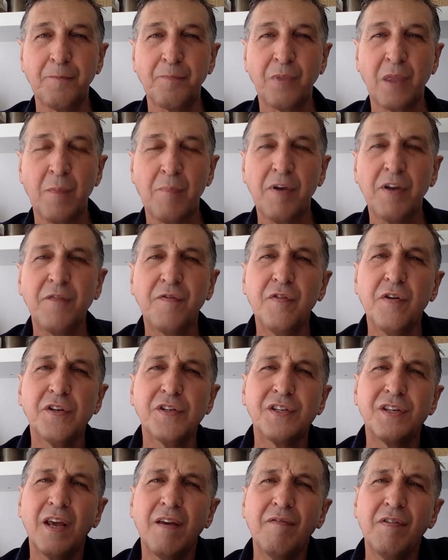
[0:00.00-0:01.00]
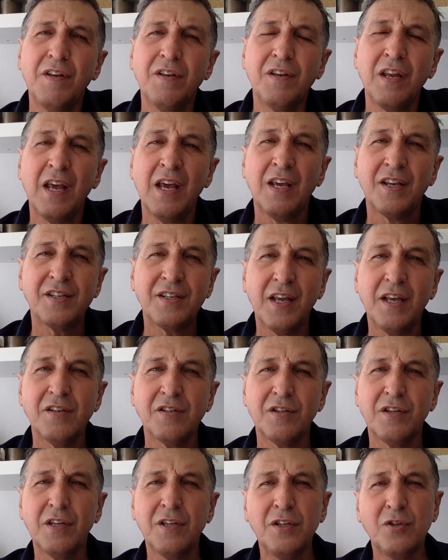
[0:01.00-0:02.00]
But verse 7 says
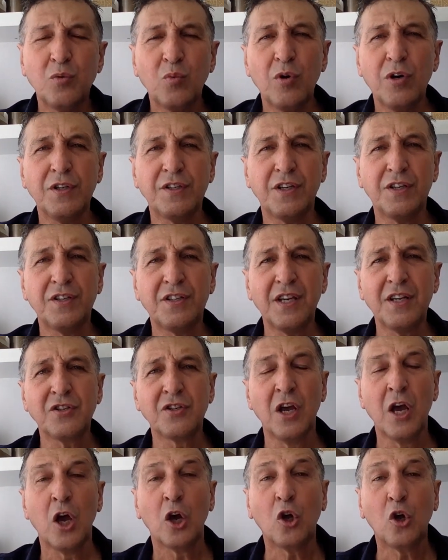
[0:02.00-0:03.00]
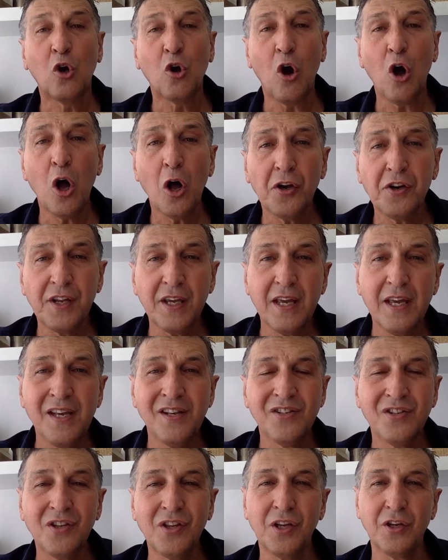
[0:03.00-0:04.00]
these words. It says, God
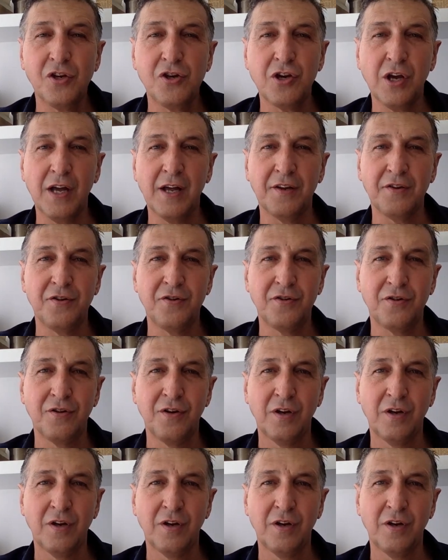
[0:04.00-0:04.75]
is the judge.